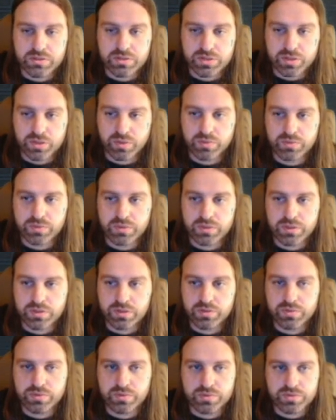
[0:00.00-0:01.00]
don't
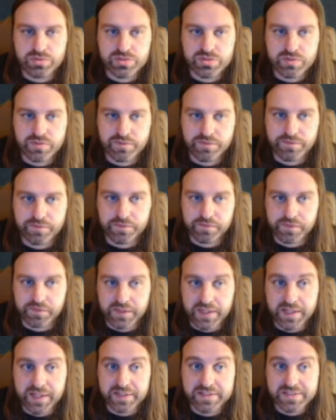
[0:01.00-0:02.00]
use
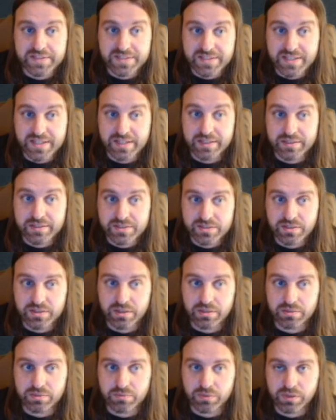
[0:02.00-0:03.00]
flat stats
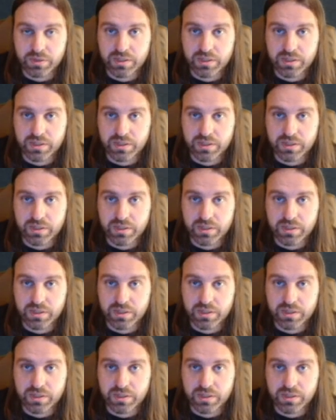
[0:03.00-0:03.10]
on him.